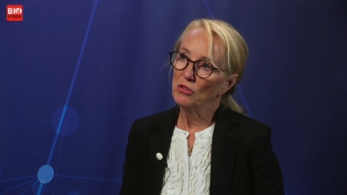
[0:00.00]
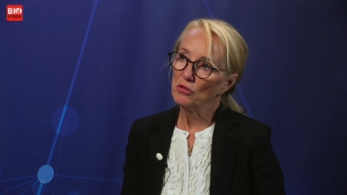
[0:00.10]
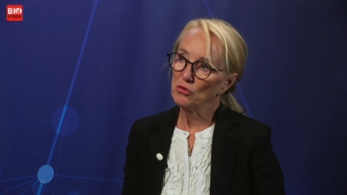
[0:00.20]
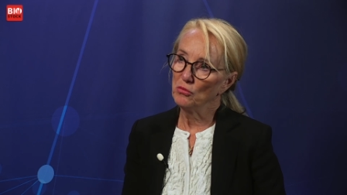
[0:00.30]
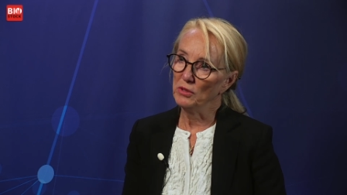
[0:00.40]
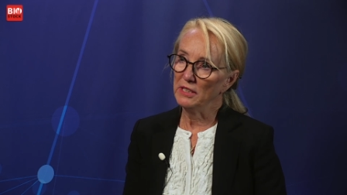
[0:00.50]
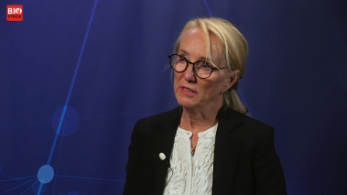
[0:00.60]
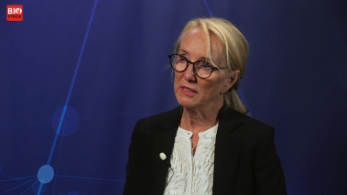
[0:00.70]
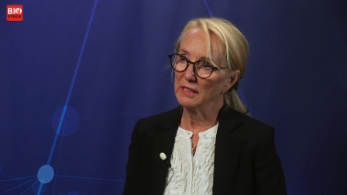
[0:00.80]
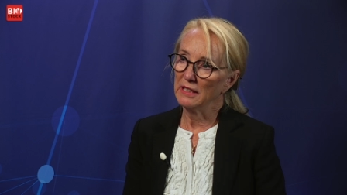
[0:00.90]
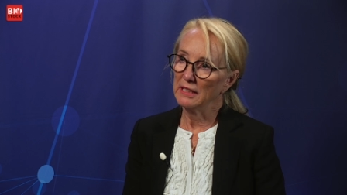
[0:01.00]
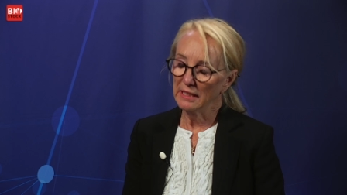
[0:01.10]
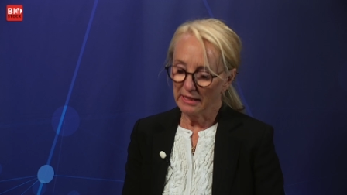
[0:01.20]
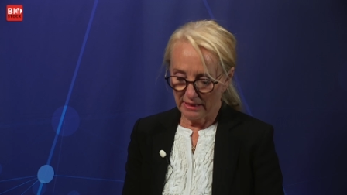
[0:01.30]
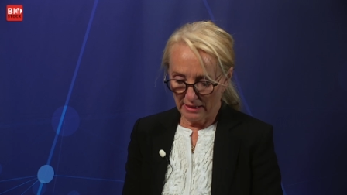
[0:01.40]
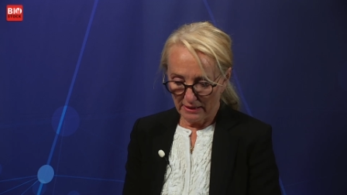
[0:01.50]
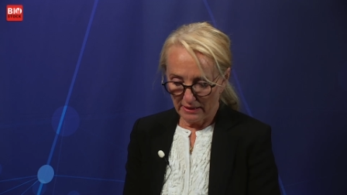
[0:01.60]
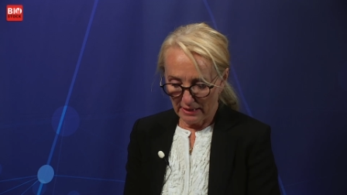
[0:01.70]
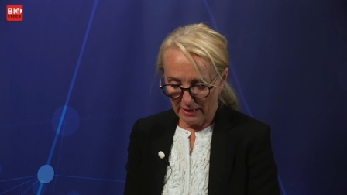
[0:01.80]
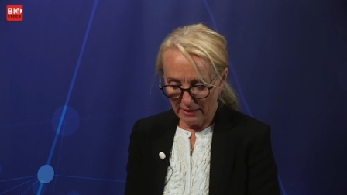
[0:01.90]
two weeks.
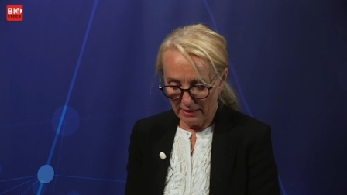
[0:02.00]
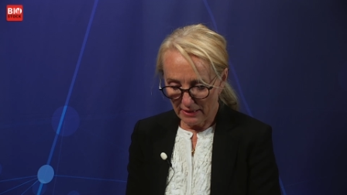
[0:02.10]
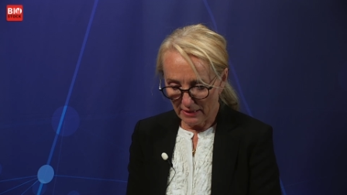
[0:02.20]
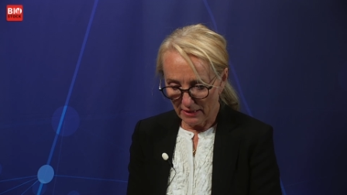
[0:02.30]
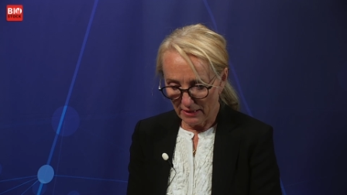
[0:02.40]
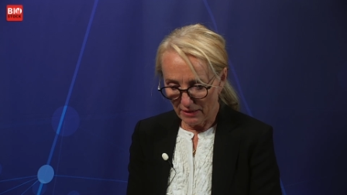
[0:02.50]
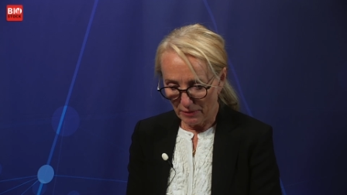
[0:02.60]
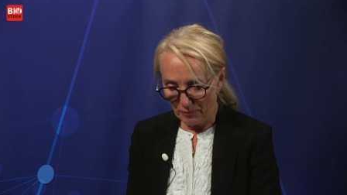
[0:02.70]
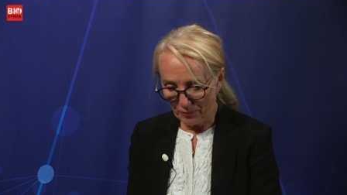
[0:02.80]
Then uh,